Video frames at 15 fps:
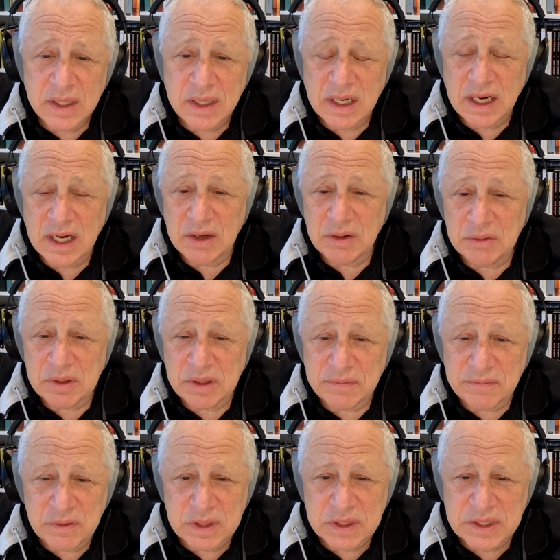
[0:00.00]
We're
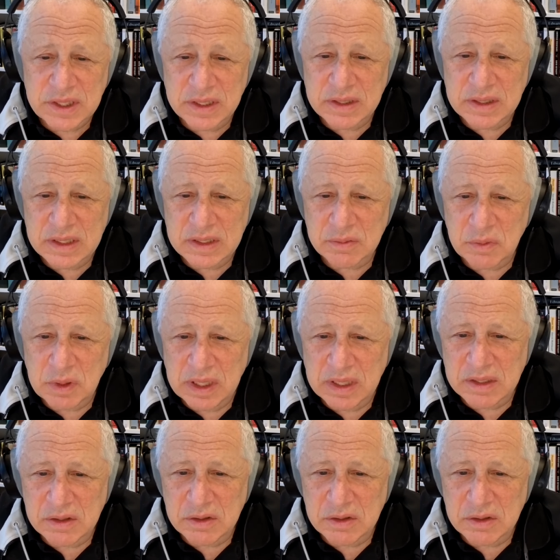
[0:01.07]
fortunate this week